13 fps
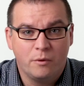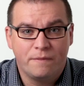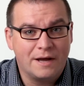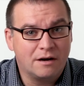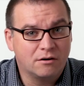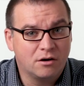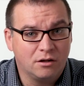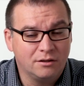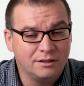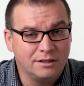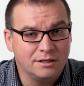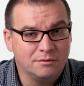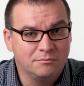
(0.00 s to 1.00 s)
without
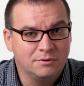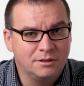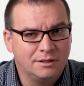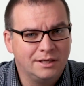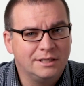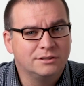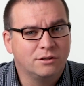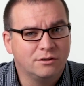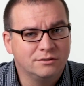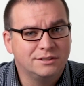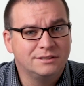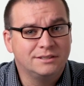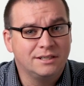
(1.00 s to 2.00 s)
calling them, as long
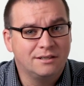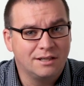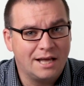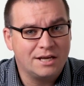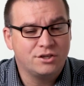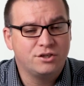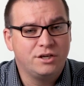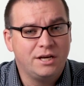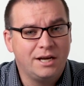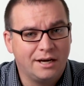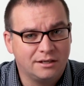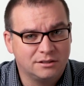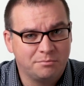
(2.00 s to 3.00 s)
as it's in Class
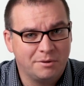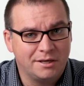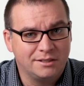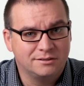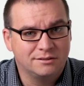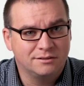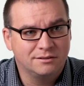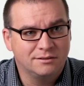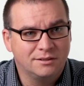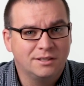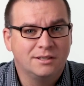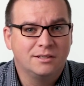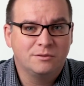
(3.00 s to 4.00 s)
G airspace,
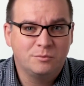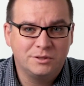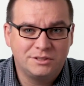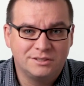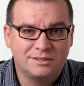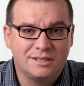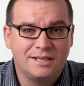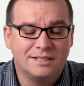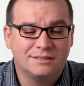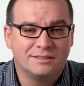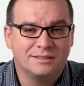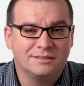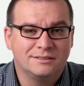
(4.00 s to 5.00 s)
which is the
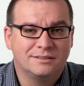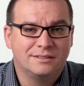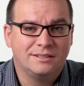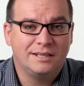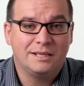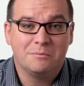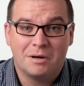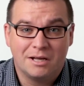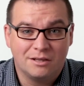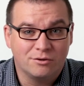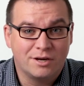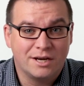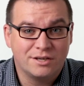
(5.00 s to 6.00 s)
instance in my
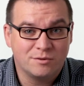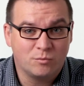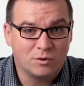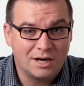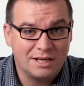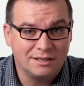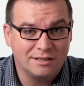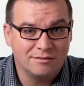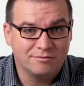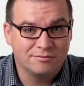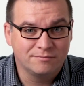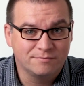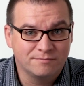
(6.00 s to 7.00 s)
location where I
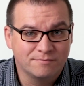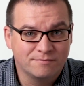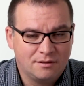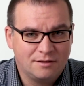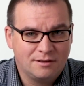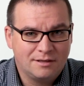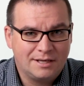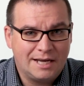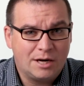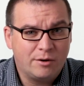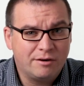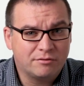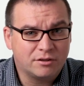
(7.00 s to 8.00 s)
live.
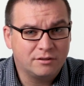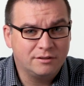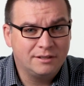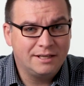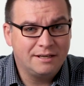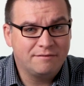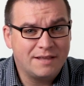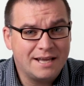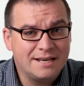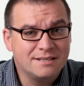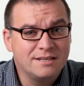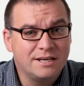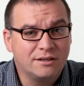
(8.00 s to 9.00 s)
However, if that
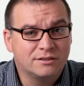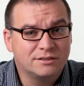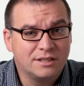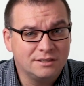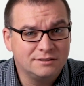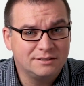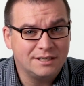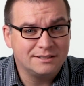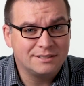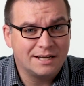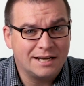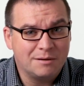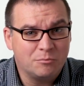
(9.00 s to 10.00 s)
is near sunset
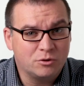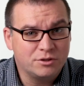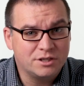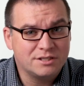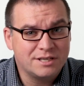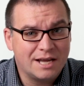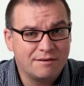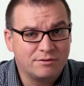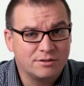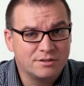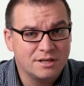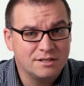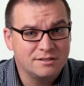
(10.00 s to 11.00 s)
time or just
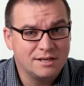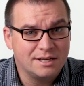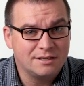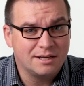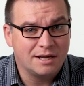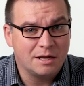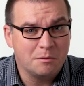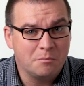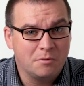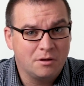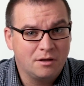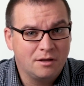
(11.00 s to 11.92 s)
after sunset time,